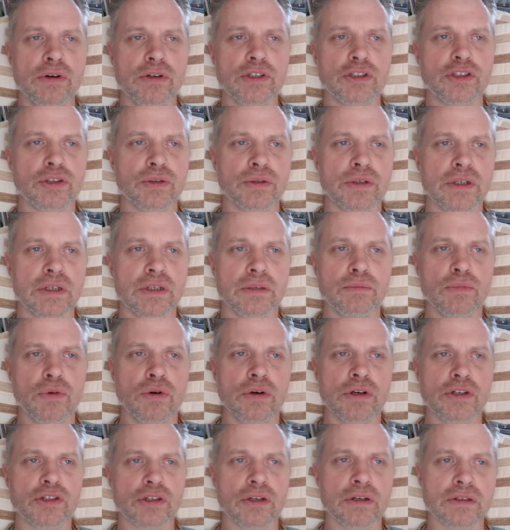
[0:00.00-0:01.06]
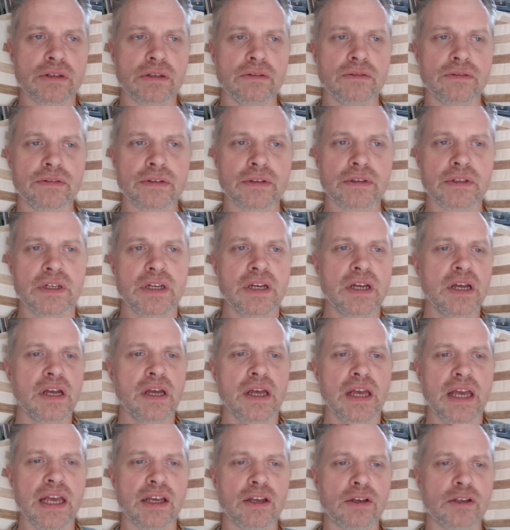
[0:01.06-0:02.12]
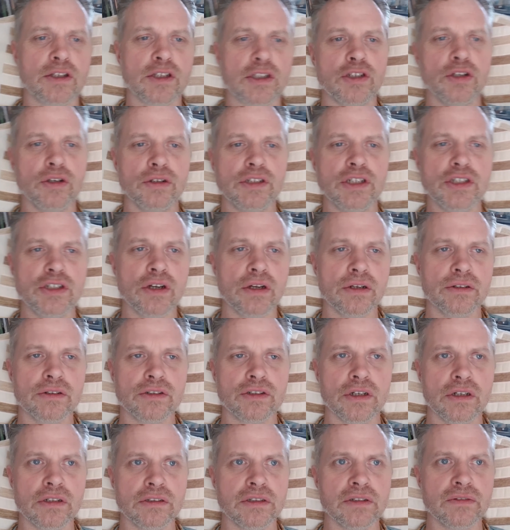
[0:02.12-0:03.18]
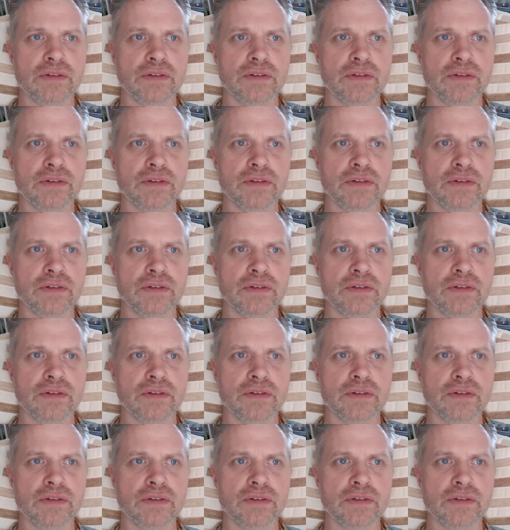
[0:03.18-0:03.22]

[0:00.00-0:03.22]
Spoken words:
to a more sort of, he touches on sort of